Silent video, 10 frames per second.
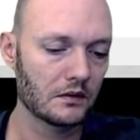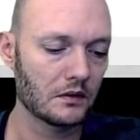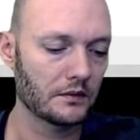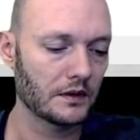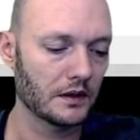Go
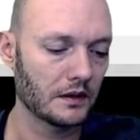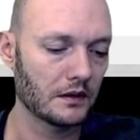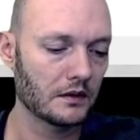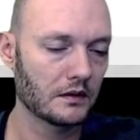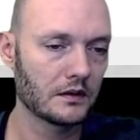over
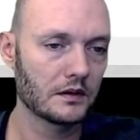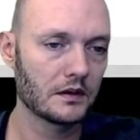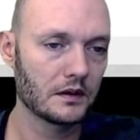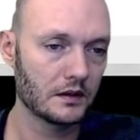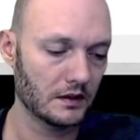here,
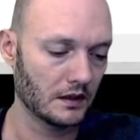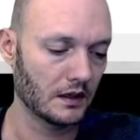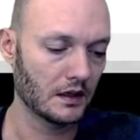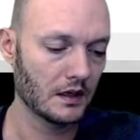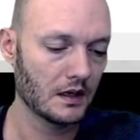say